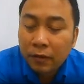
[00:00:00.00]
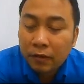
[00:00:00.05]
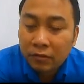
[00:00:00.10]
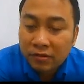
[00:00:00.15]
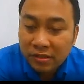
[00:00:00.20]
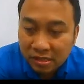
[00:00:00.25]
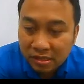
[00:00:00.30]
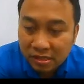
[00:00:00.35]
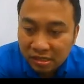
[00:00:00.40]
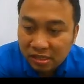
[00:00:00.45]

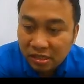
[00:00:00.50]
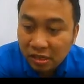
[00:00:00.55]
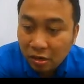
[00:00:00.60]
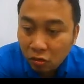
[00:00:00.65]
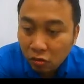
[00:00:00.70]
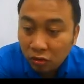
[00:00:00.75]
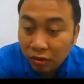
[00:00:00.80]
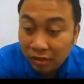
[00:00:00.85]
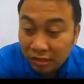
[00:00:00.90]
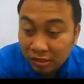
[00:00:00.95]
search
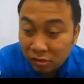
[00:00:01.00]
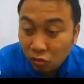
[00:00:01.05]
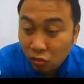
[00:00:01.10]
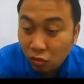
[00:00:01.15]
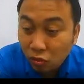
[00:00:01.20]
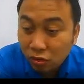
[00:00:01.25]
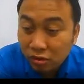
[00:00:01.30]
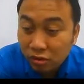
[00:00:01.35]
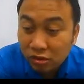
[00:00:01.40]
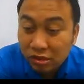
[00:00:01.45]
this
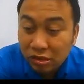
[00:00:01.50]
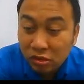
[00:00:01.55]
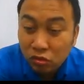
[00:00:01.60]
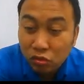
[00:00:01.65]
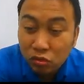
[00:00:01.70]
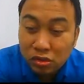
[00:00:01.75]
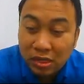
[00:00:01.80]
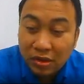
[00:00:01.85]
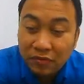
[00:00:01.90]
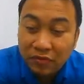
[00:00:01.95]
code
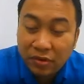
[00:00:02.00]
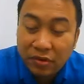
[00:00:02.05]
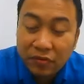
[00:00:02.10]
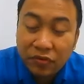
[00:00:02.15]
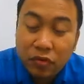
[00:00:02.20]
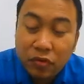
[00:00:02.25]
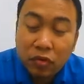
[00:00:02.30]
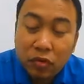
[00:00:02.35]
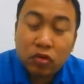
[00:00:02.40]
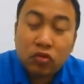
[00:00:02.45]

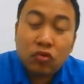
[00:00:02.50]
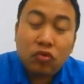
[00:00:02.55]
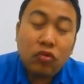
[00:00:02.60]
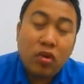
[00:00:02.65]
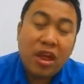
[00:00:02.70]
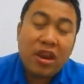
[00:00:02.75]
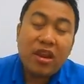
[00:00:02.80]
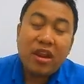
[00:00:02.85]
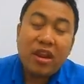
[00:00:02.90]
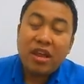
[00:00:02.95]
0742,
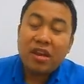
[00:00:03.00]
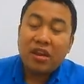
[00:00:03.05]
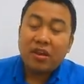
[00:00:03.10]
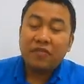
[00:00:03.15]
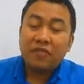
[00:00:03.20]
and then they